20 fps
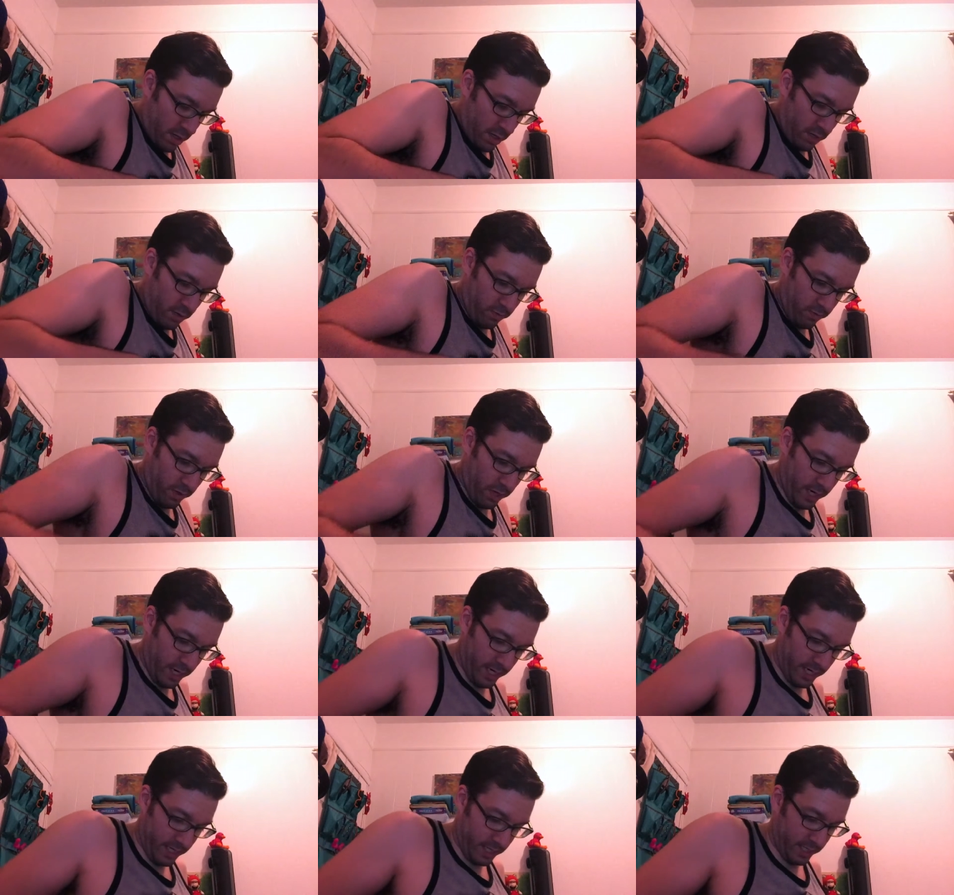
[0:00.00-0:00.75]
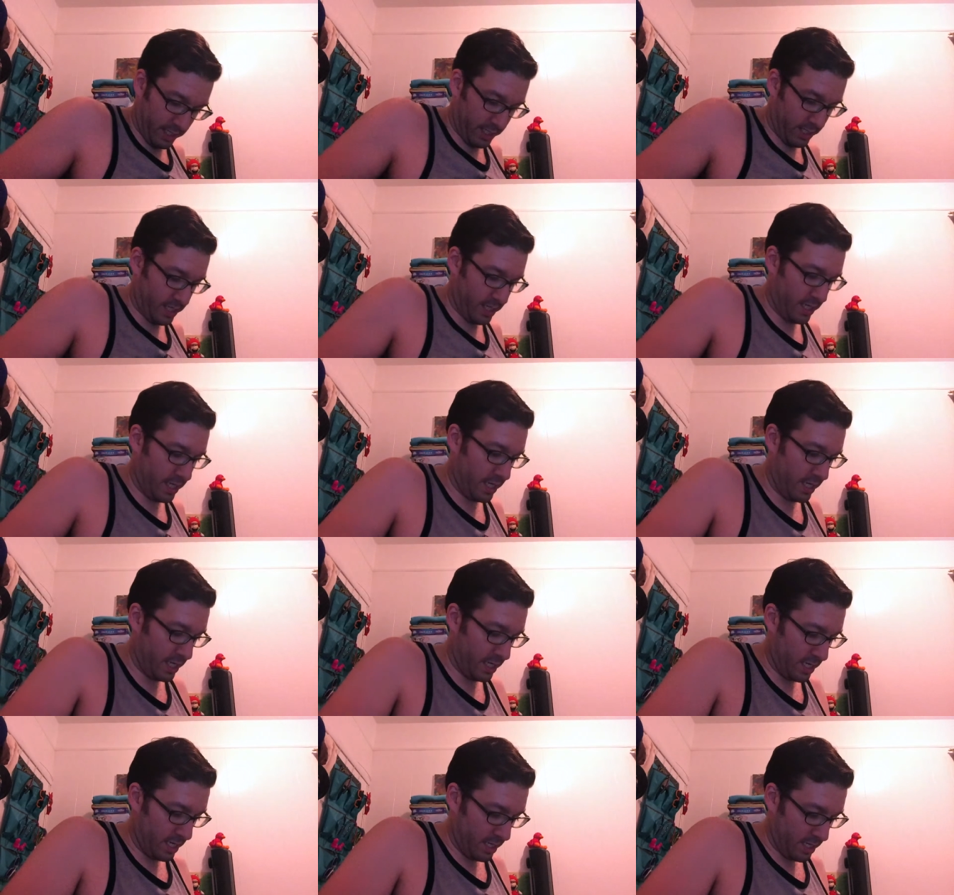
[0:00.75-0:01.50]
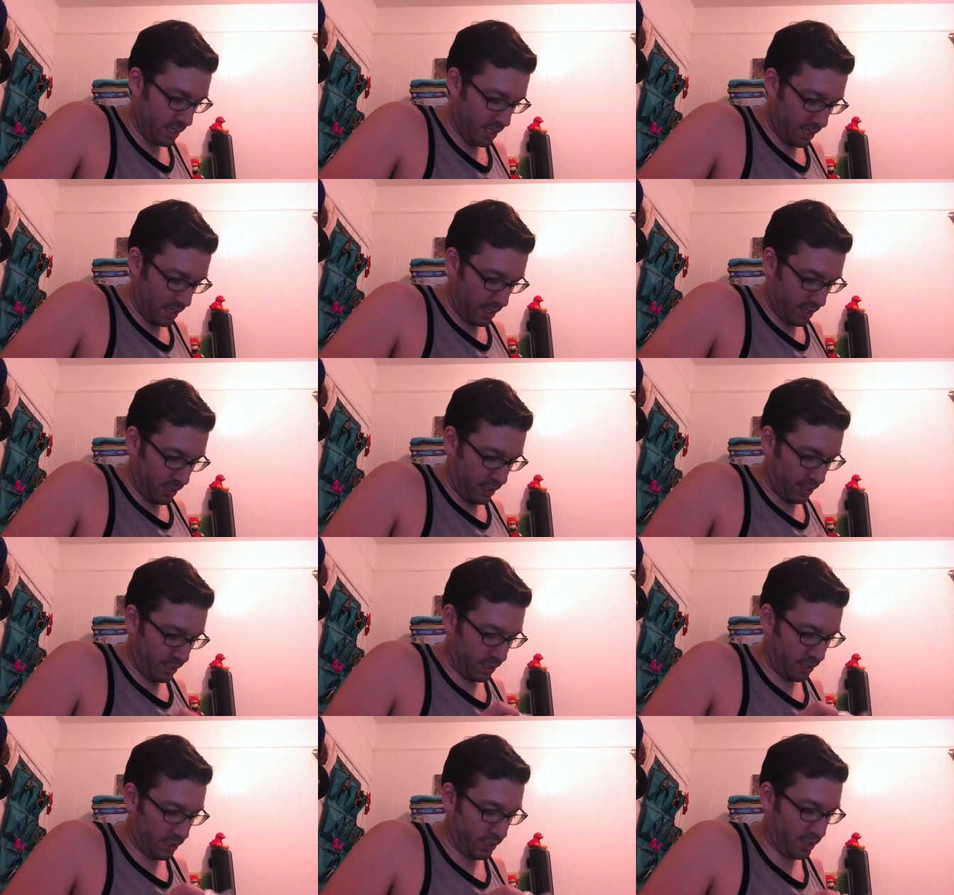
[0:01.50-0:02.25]
Alright.
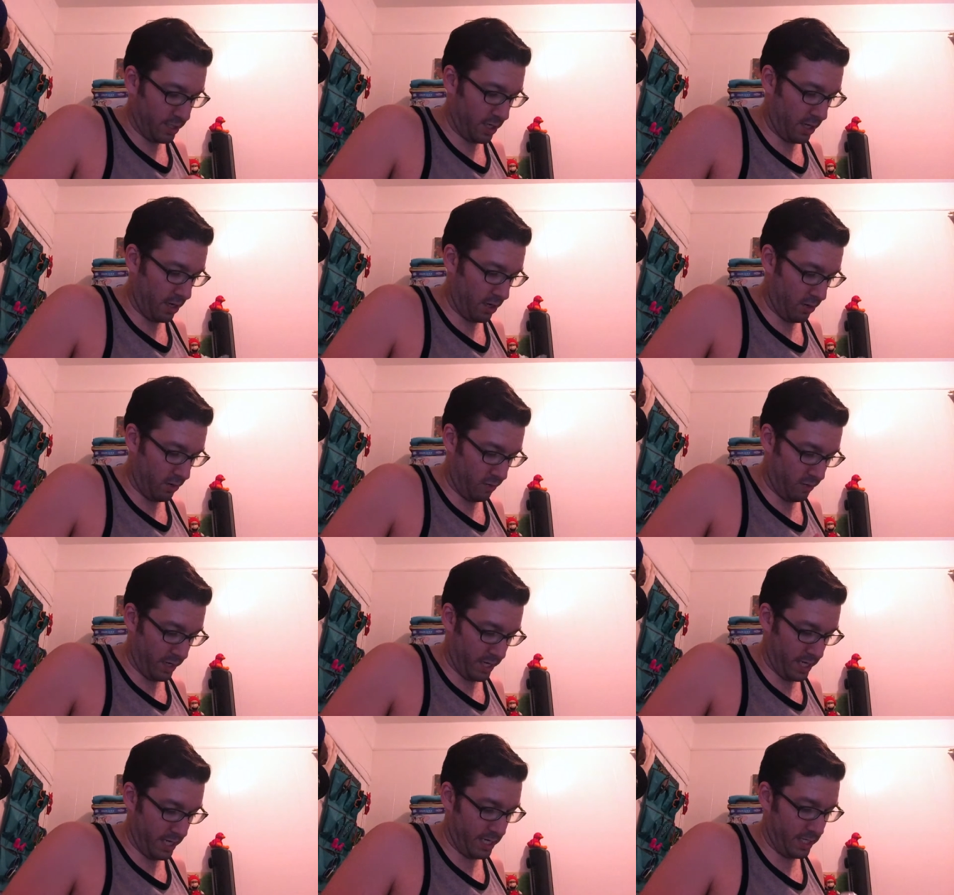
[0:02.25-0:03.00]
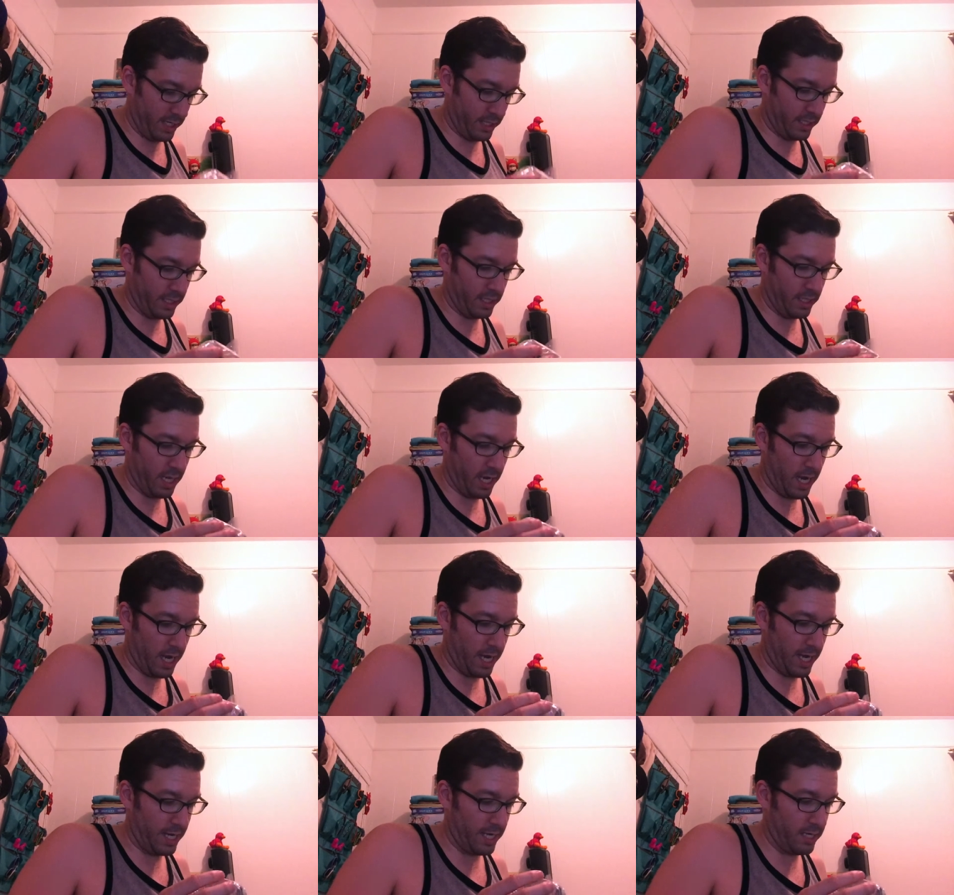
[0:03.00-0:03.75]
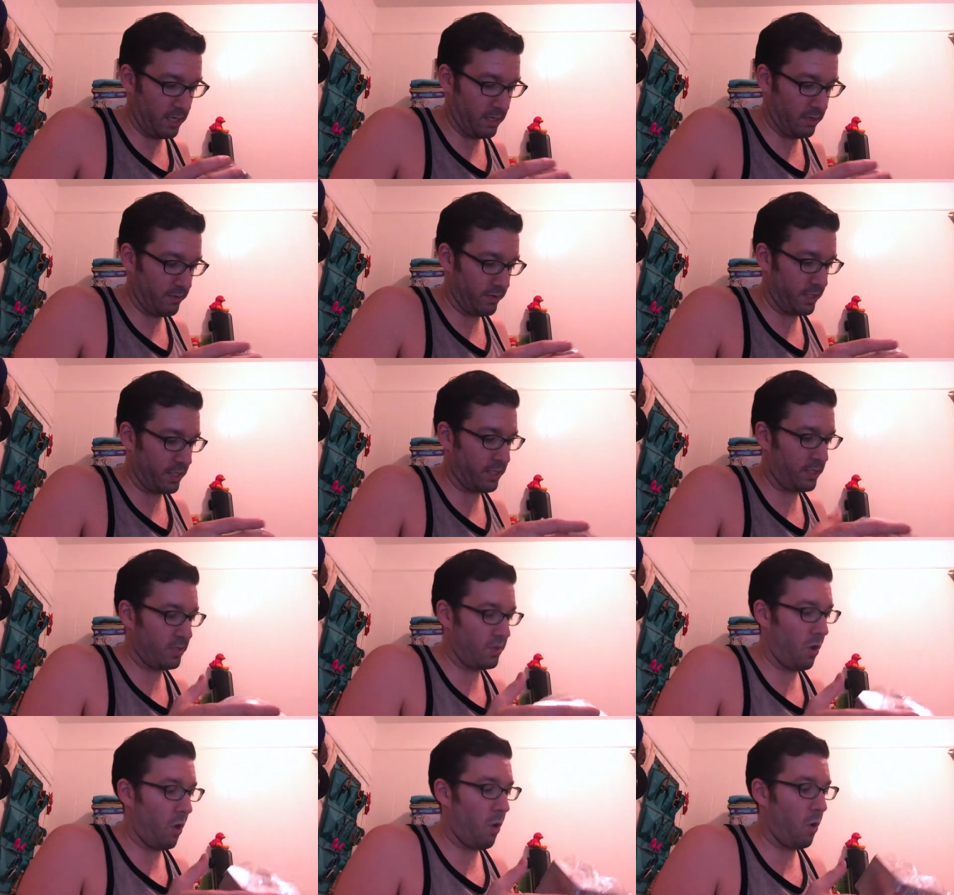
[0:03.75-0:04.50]
So, inside... Oh,
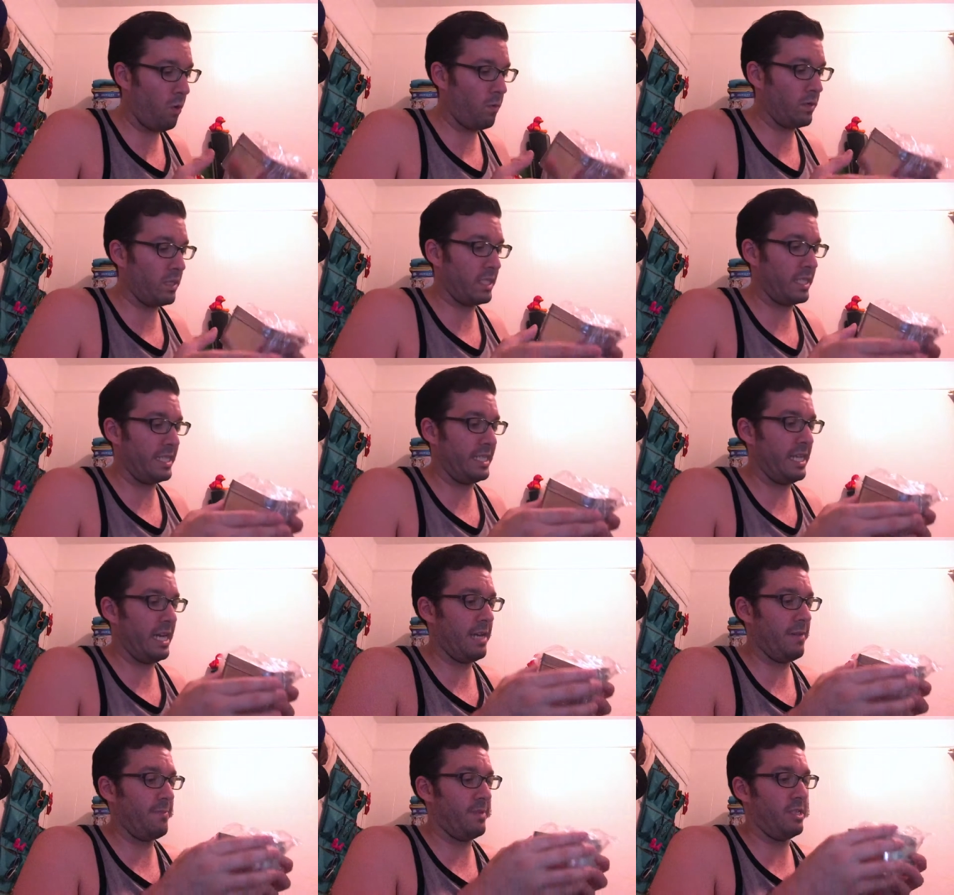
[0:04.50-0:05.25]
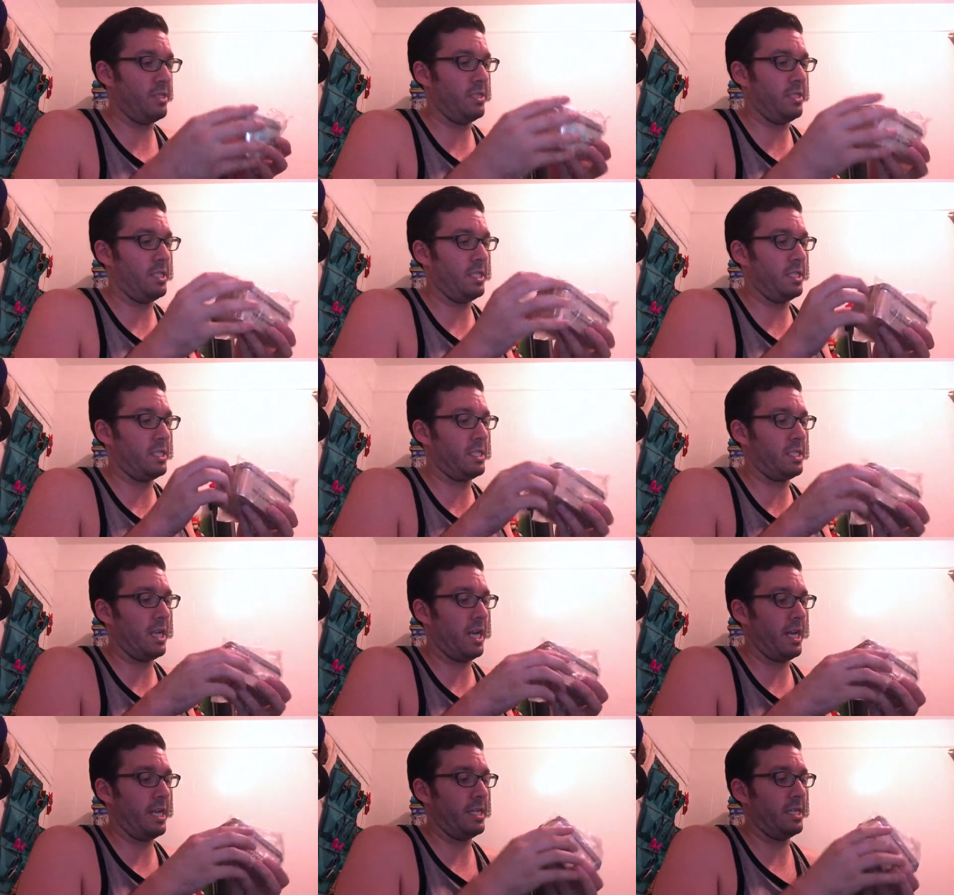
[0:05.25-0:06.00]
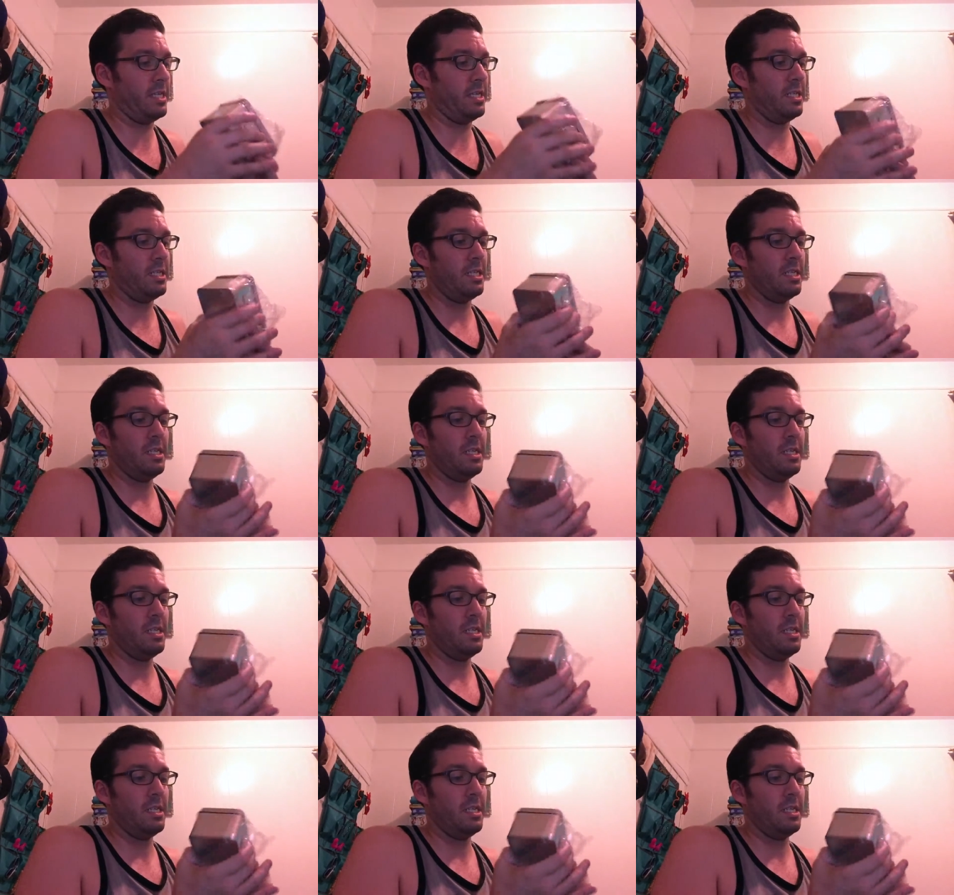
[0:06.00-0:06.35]
it's totally damaged inside.